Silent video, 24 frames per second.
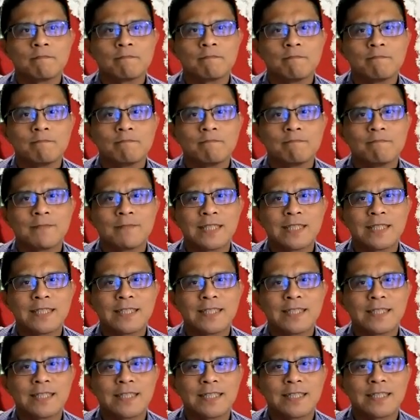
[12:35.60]

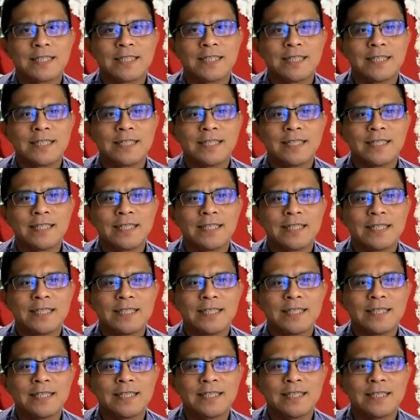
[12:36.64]

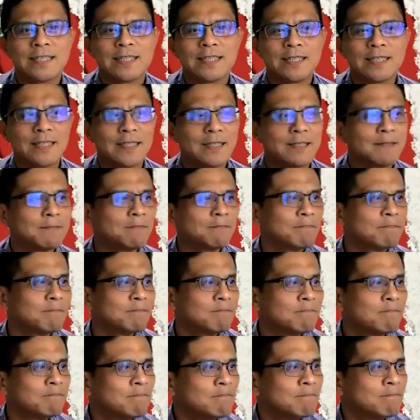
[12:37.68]

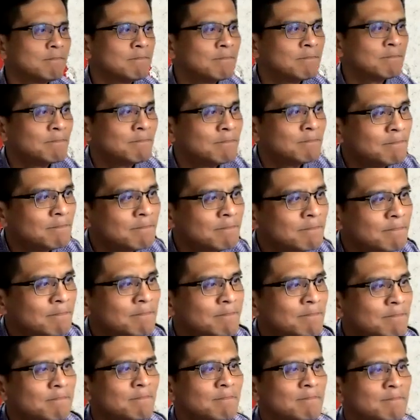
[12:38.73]

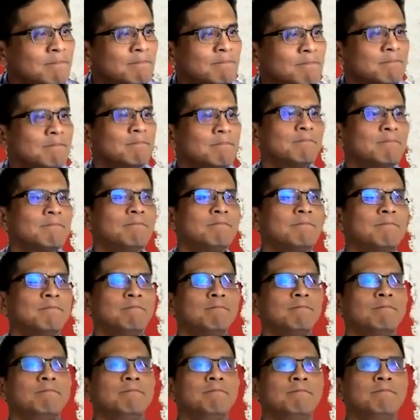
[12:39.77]

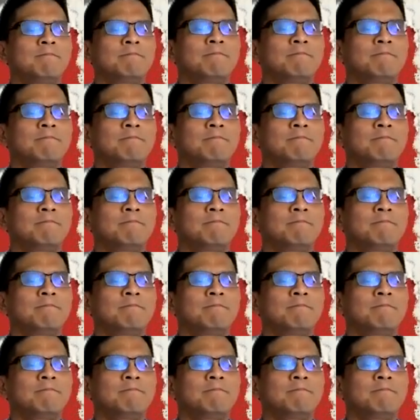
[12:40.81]
(not speaking)